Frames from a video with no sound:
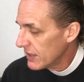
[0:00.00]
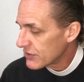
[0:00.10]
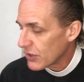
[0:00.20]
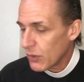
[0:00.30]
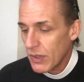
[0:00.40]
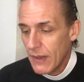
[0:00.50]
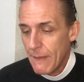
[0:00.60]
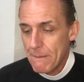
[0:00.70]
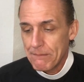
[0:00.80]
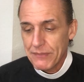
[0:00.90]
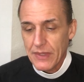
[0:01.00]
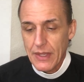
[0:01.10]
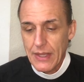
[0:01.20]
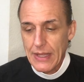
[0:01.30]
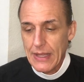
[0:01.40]
So,
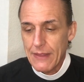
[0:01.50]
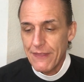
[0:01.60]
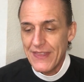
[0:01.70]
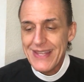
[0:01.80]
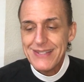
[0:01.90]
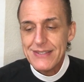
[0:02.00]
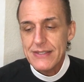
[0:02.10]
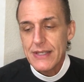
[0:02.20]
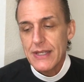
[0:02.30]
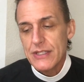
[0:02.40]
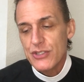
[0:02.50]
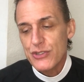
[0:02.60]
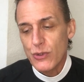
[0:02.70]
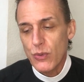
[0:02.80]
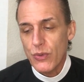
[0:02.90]
this
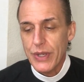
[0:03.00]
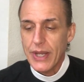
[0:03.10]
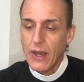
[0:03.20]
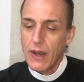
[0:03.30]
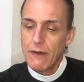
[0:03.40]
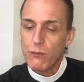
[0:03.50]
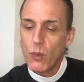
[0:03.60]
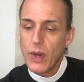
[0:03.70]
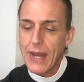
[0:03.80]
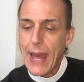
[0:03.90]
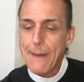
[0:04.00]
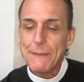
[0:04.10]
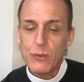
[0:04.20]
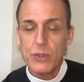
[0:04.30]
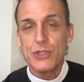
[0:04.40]
story of what
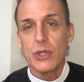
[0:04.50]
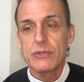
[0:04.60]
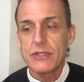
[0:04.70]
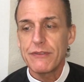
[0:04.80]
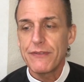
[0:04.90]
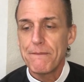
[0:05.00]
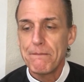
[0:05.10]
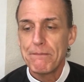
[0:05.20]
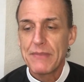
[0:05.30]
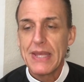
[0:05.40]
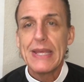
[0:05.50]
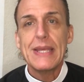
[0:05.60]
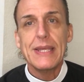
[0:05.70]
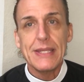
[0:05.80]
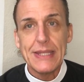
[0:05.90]
happened with Joseph,
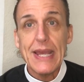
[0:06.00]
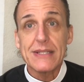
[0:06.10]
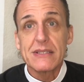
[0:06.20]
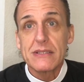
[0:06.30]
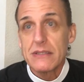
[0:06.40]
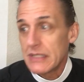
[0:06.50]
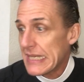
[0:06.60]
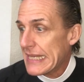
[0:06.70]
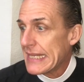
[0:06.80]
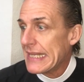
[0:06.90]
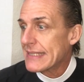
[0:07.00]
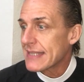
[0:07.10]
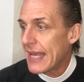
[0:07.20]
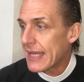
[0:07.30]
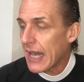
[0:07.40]
yes, it
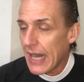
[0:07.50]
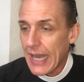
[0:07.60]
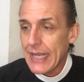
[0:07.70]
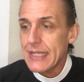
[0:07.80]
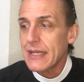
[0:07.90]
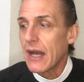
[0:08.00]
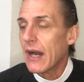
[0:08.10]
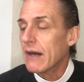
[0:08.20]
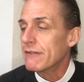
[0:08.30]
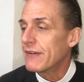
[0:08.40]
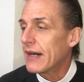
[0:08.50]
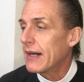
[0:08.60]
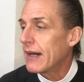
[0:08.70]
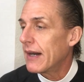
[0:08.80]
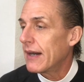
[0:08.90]
is a kind of a,
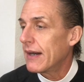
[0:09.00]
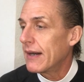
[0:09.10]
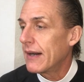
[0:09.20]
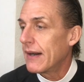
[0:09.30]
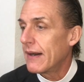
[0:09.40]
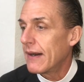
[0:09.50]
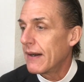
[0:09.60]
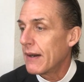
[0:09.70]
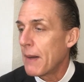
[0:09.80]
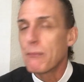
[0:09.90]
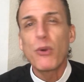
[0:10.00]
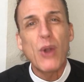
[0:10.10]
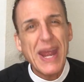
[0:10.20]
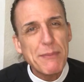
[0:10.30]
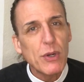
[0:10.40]
a, a, a,
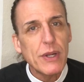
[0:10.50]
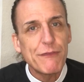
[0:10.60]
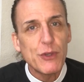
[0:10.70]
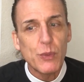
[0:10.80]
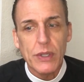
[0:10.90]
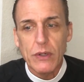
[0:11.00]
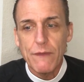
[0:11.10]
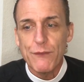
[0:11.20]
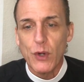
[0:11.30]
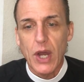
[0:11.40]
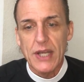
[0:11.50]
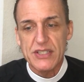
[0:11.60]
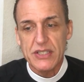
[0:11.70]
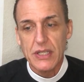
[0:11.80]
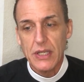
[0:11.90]
primer, if you will, for us